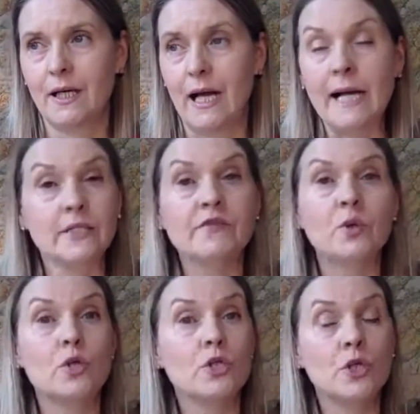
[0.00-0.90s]
And of
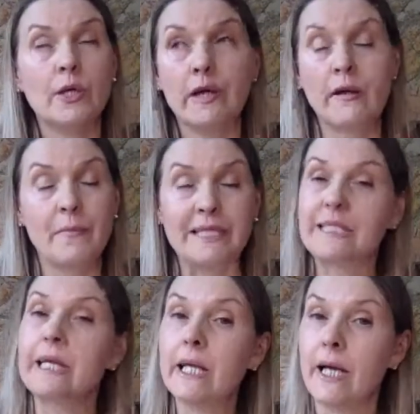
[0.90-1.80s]
course, and a
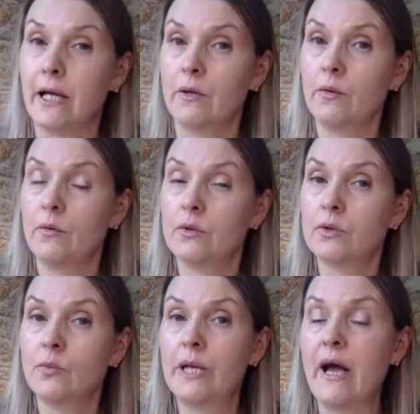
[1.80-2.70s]
mishealing. So
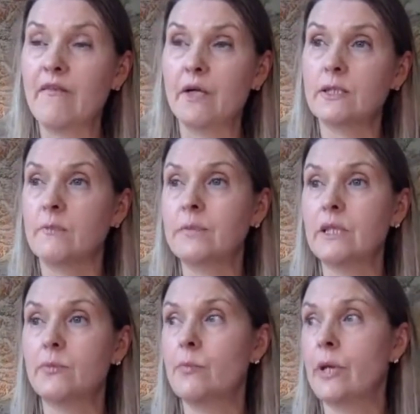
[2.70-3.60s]
whenever somebody
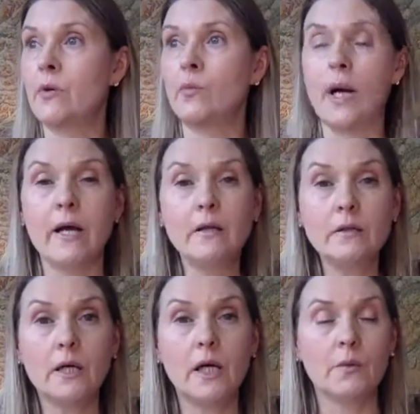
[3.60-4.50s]
would be unwell,
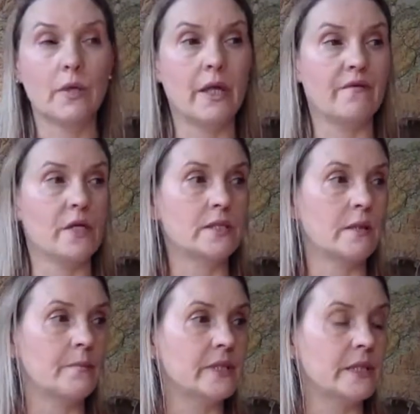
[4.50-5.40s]
whenever
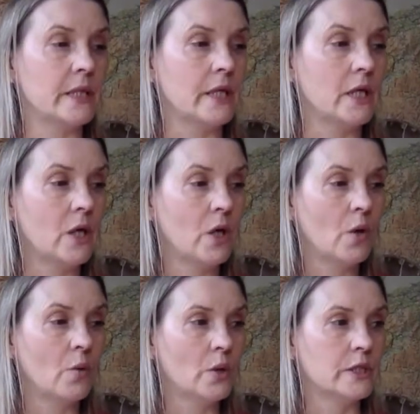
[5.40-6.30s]
somebody
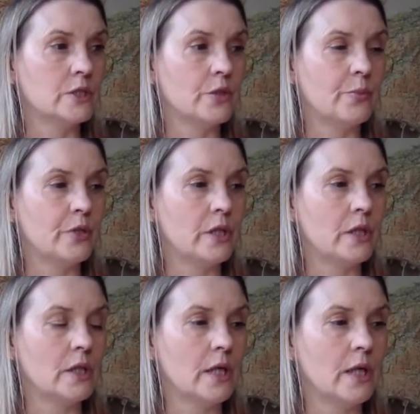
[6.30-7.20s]
would
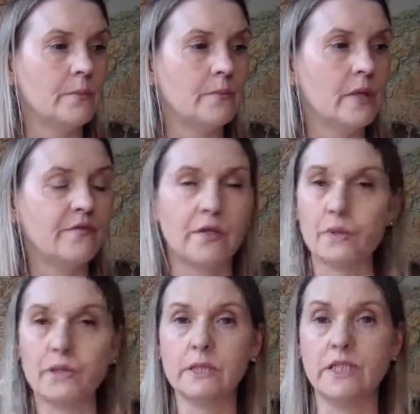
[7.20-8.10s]
be, if there
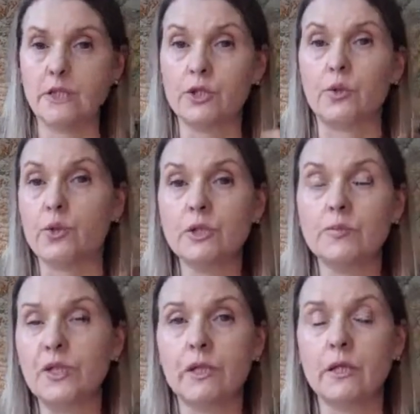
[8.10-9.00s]
was discord
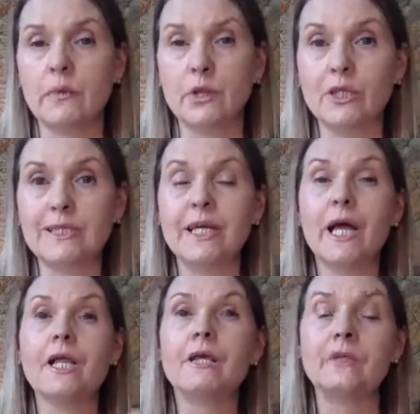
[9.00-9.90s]
within the community,
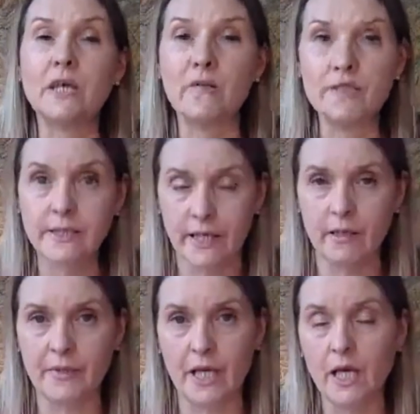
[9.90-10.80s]
they would have
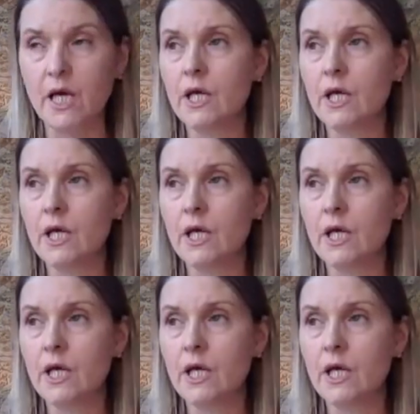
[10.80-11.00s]
ceremony.